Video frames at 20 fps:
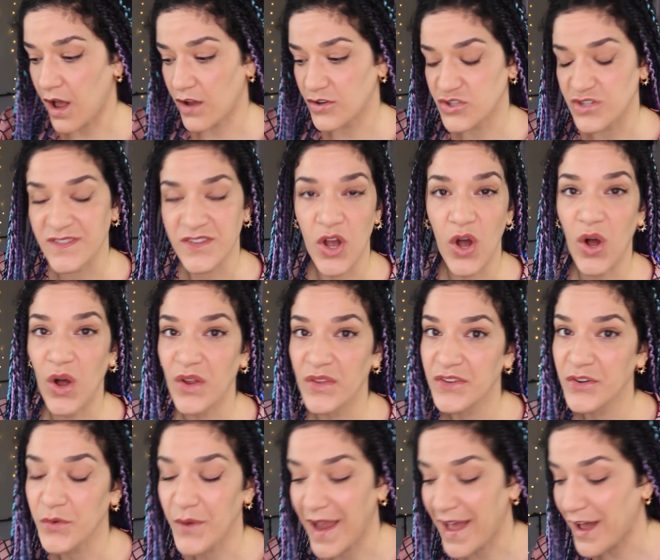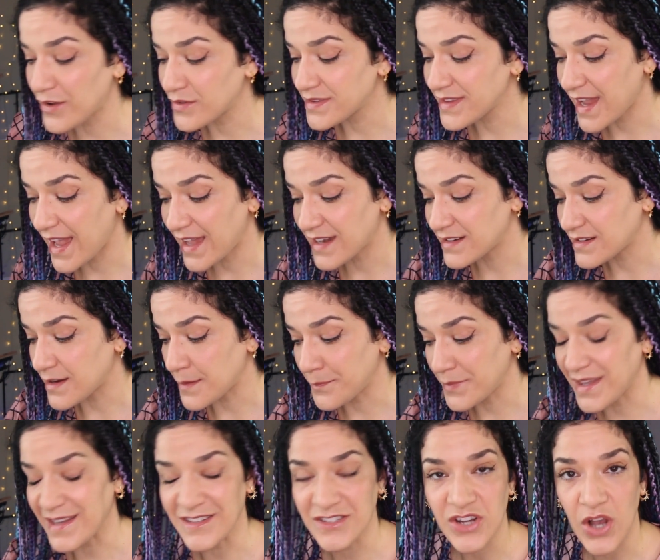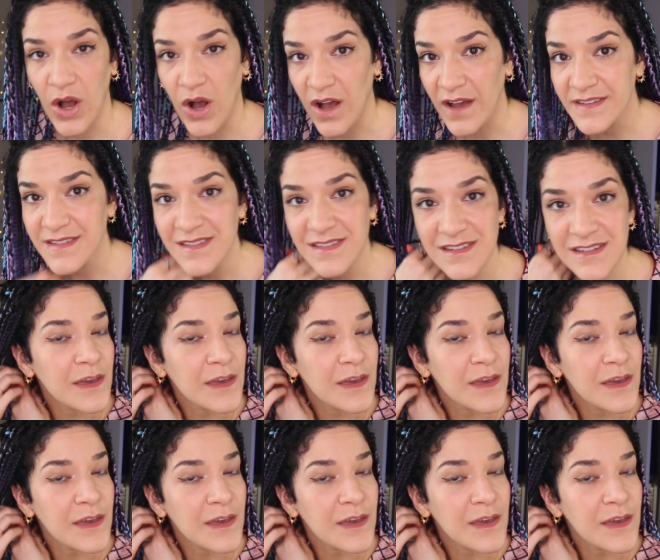just on the ground, that ended up being tossed.